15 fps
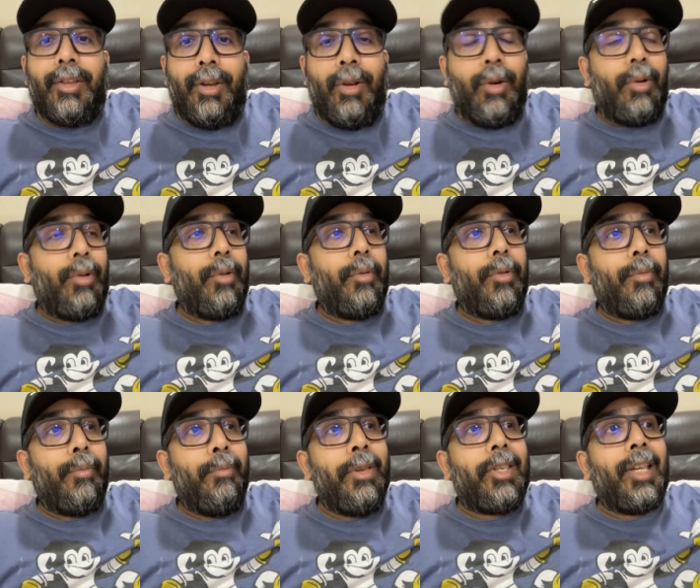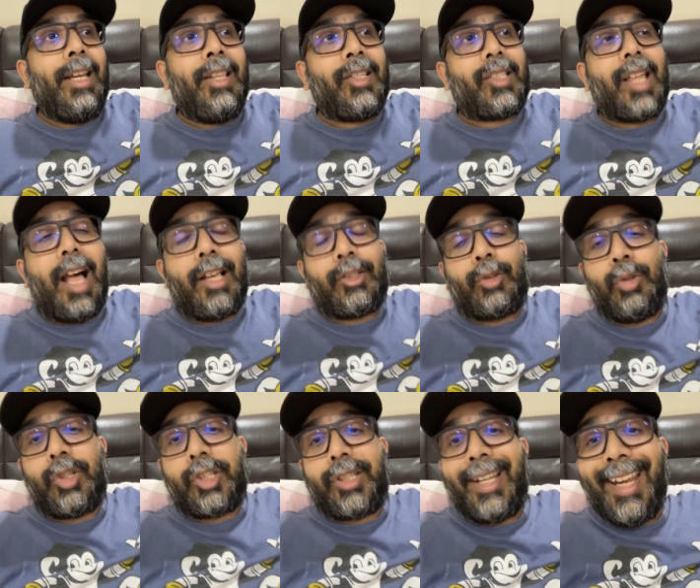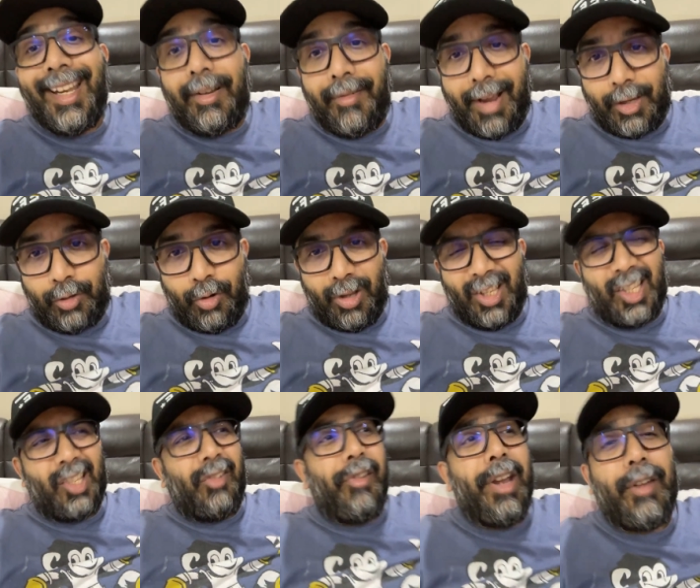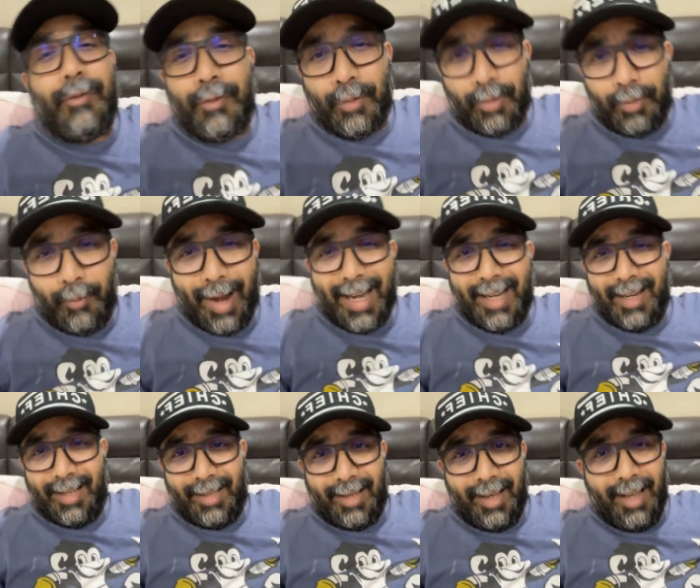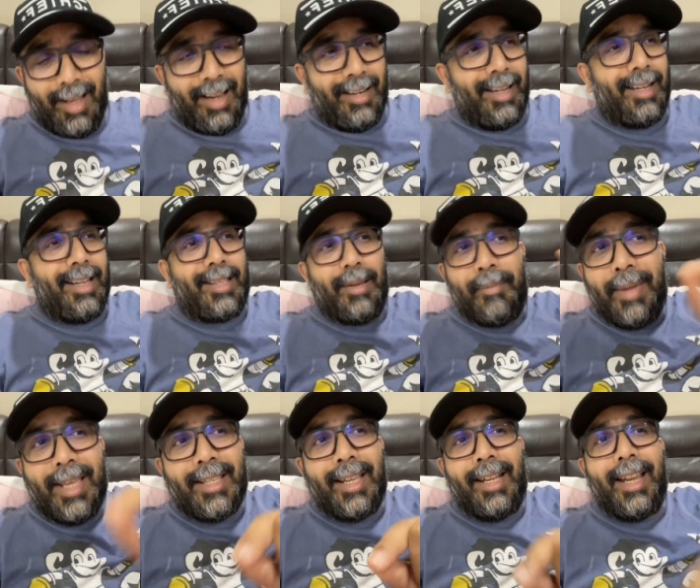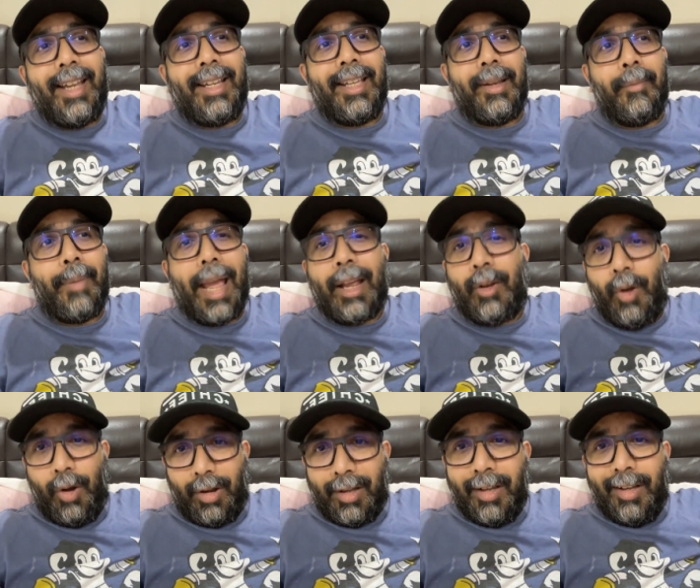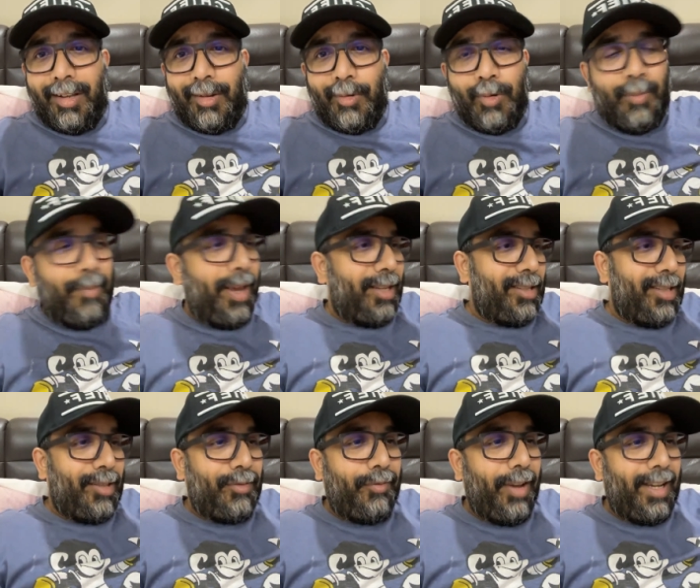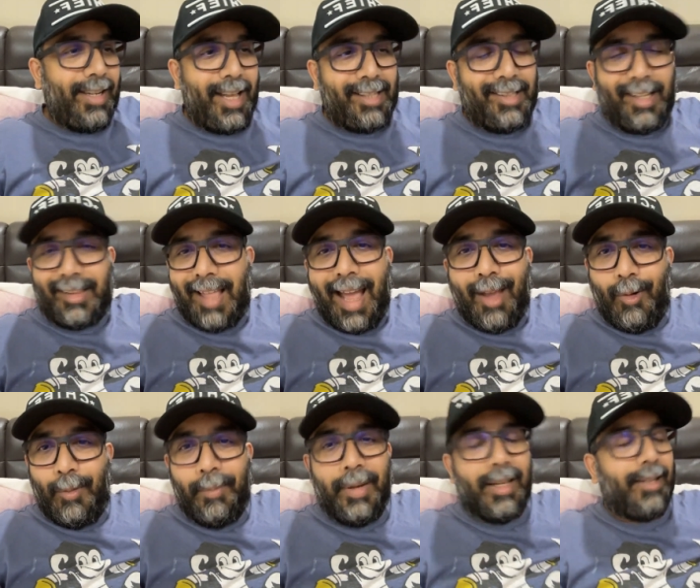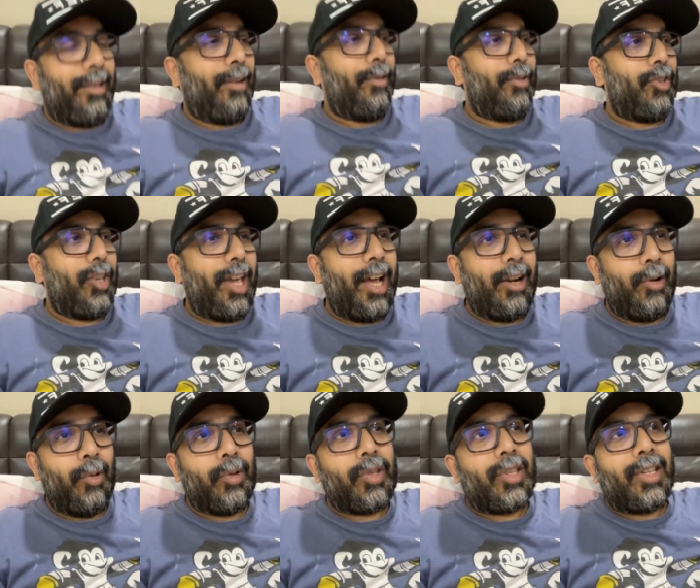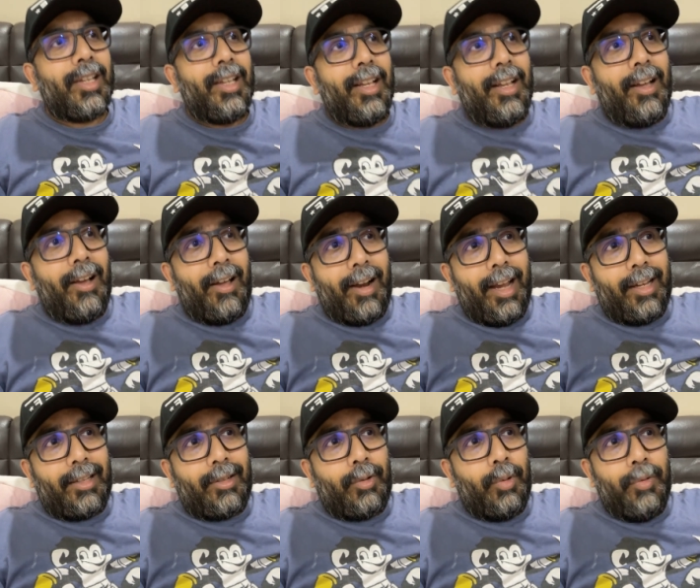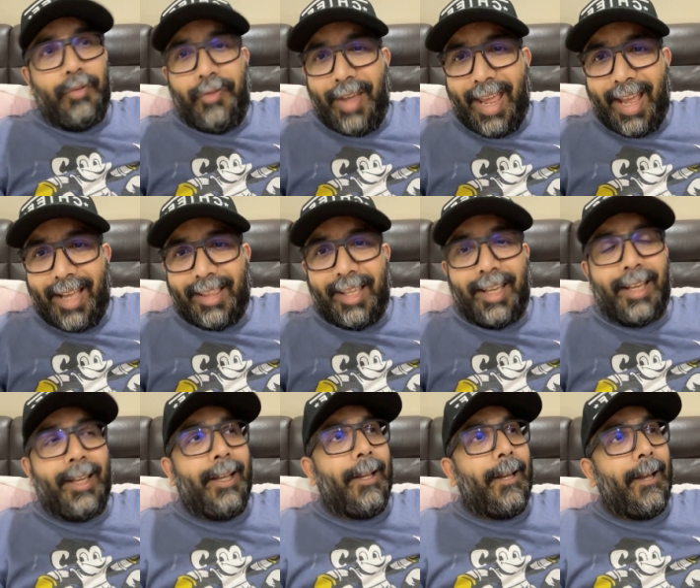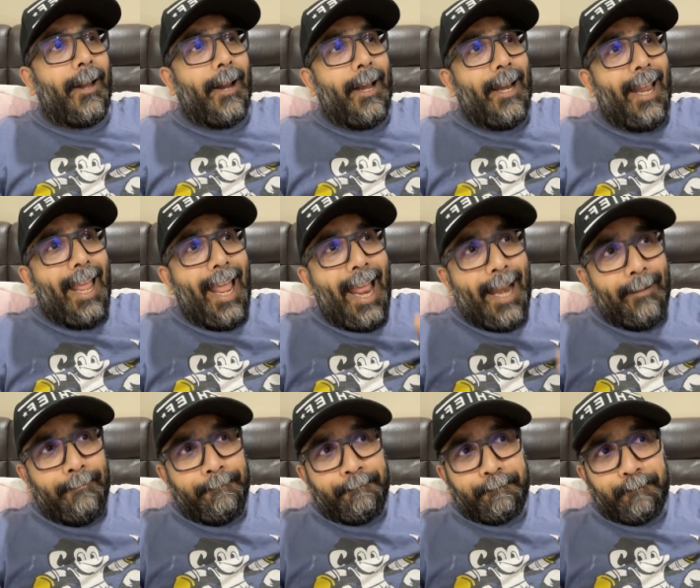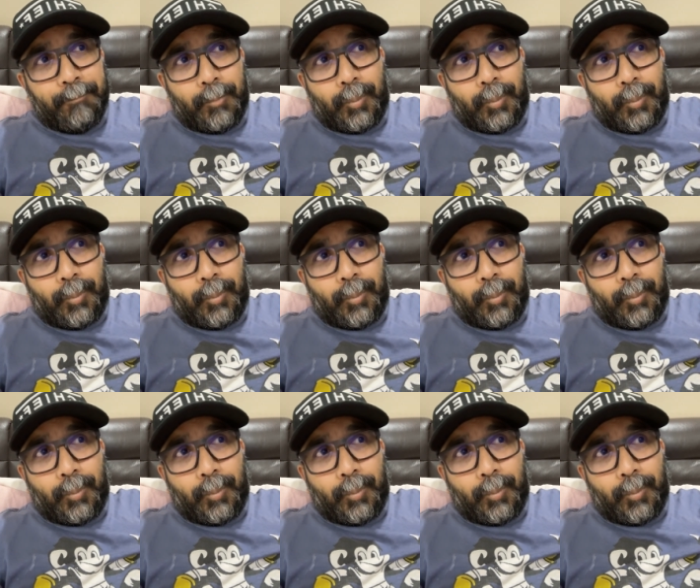you know, Michelin stars to street restaurants, street food vendors, like this amazing lady in Bangkok who makes this fantastic Thai omelette, you know, JR knows, all right? Kun Fei, I think, all right? And